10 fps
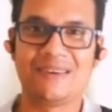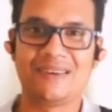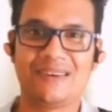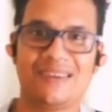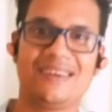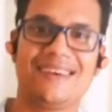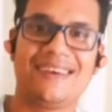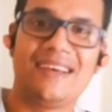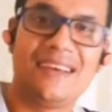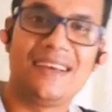
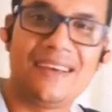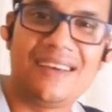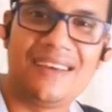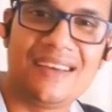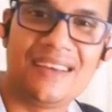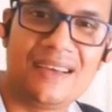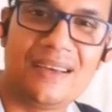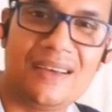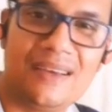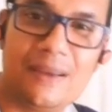
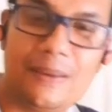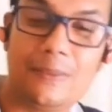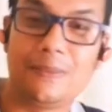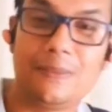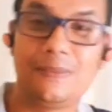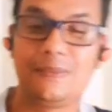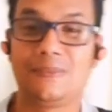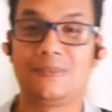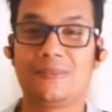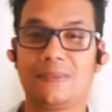
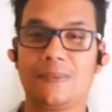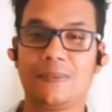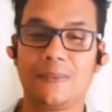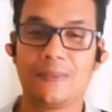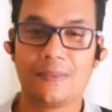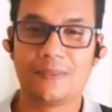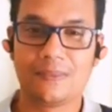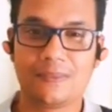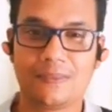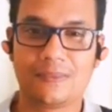
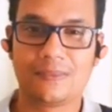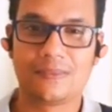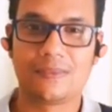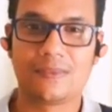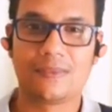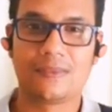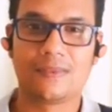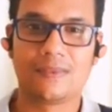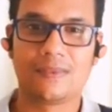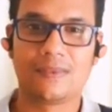
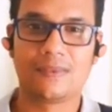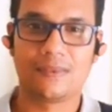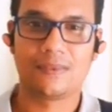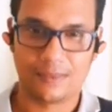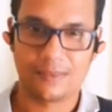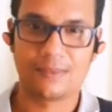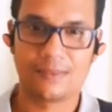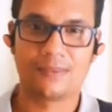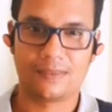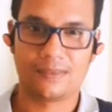
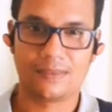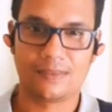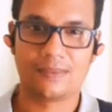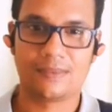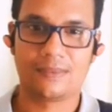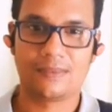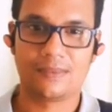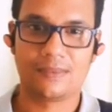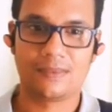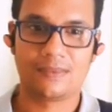
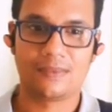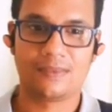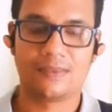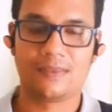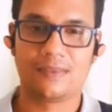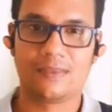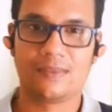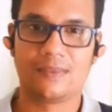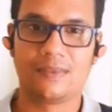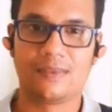No words are spoken by the person on screen.